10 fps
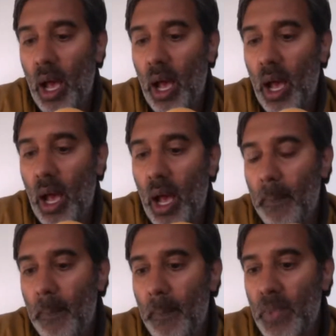
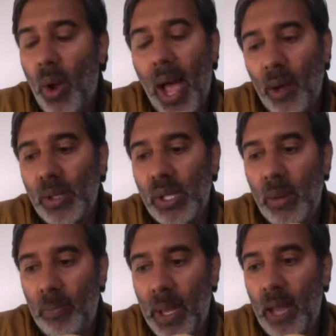So
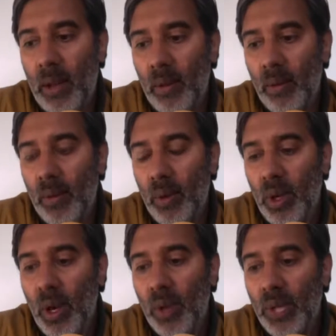how has it
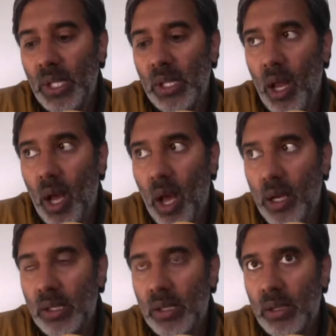been, you know,
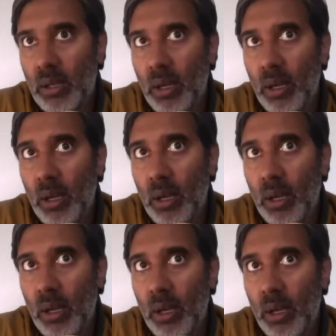this
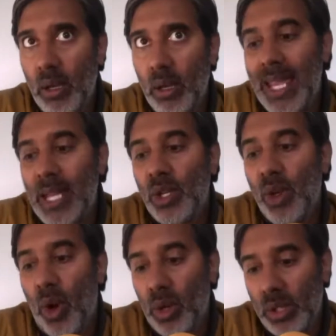country's
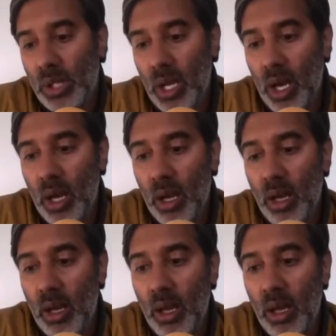been to, being an
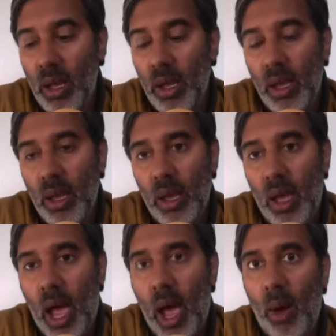A&E doctor?
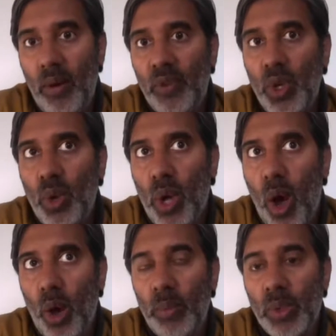How have you
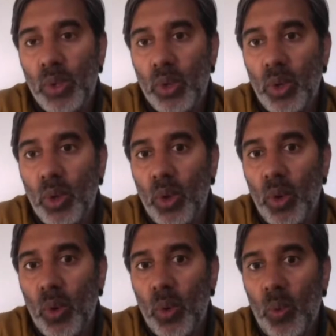coped
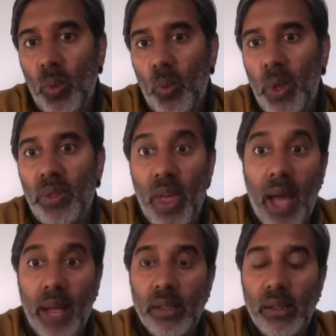with that,
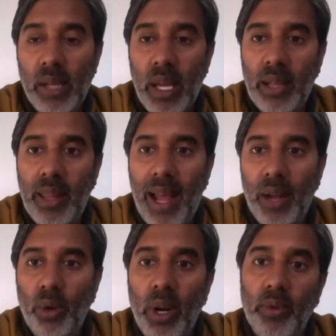seeing that
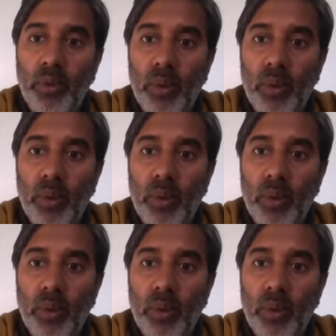grief?